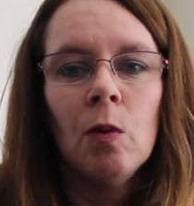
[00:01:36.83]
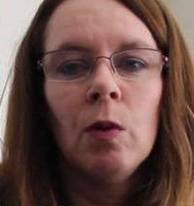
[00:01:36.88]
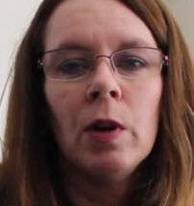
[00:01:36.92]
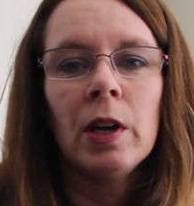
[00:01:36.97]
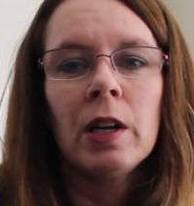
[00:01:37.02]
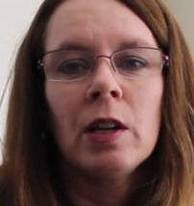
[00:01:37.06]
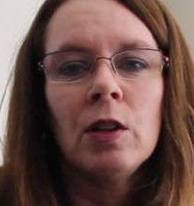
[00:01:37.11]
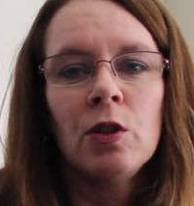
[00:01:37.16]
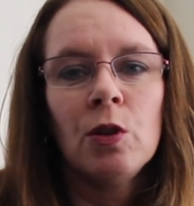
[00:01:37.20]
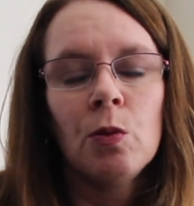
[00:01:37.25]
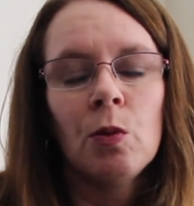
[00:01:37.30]
we
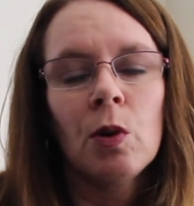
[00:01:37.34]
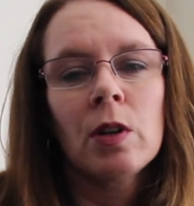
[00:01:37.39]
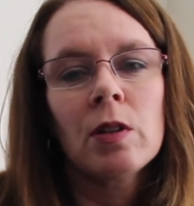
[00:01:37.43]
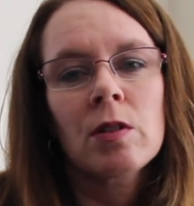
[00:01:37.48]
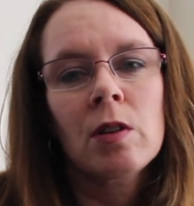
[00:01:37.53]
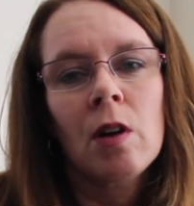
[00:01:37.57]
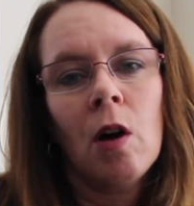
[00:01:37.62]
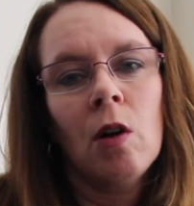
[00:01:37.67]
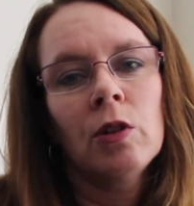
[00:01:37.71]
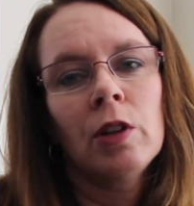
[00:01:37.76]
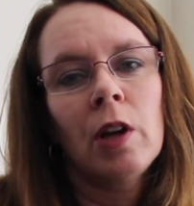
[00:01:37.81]
can do what
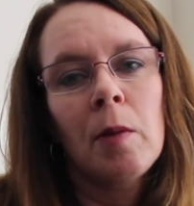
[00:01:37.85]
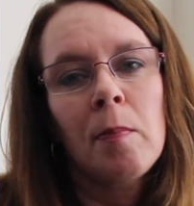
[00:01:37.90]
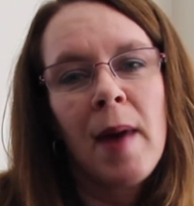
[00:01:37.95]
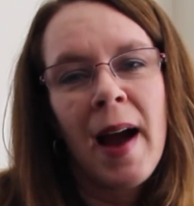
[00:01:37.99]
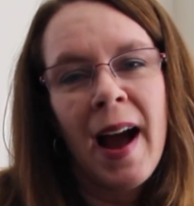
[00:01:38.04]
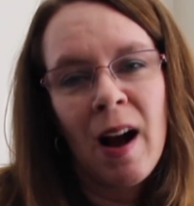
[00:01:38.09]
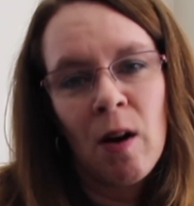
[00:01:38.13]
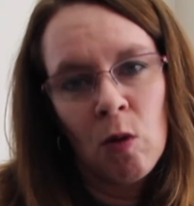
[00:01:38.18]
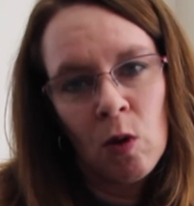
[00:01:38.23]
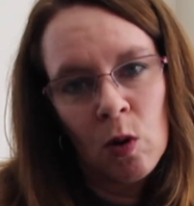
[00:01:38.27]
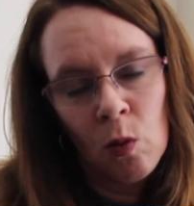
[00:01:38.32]
is called a
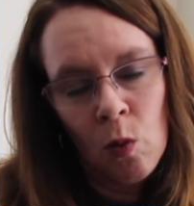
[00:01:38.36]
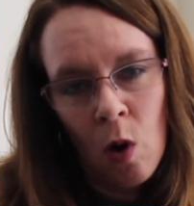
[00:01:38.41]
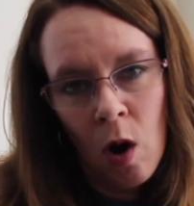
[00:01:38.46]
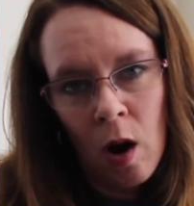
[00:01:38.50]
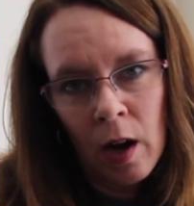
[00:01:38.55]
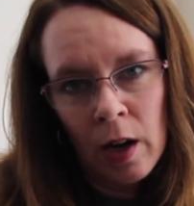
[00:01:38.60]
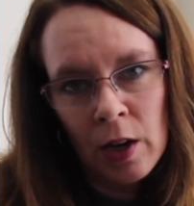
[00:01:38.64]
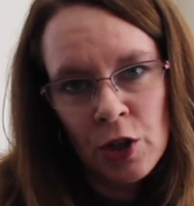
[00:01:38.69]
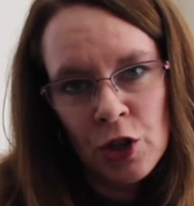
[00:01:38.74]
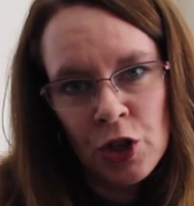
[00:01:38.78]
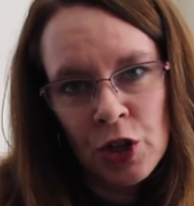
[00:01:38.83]
power
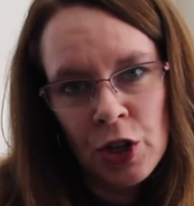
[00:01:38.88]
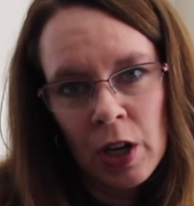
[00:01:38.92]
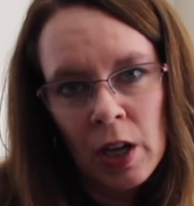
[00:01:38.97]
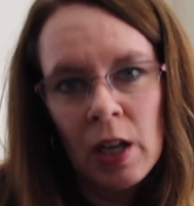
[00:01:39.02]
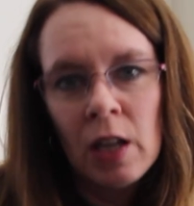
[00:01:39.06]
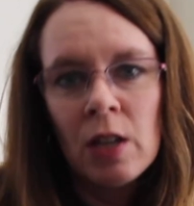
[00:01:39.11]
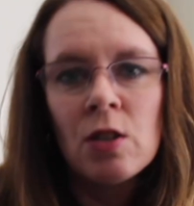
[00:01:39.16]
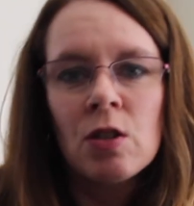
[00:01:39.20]
wash